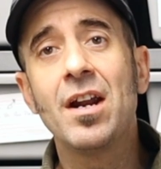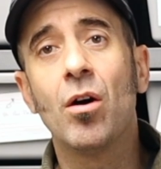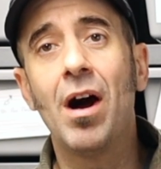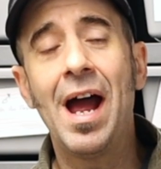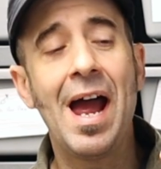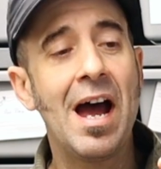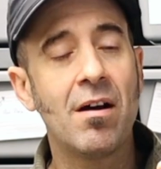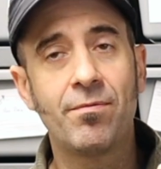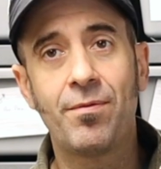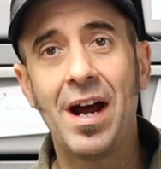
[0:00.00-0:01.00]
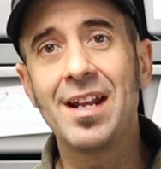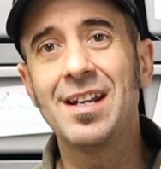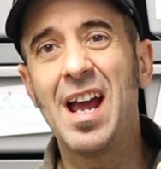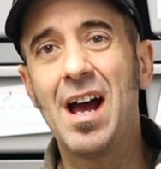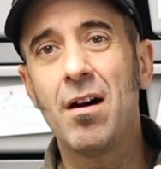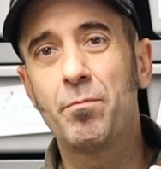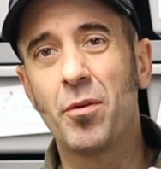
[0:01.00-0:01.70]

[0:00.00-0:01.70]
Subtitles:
didn't have,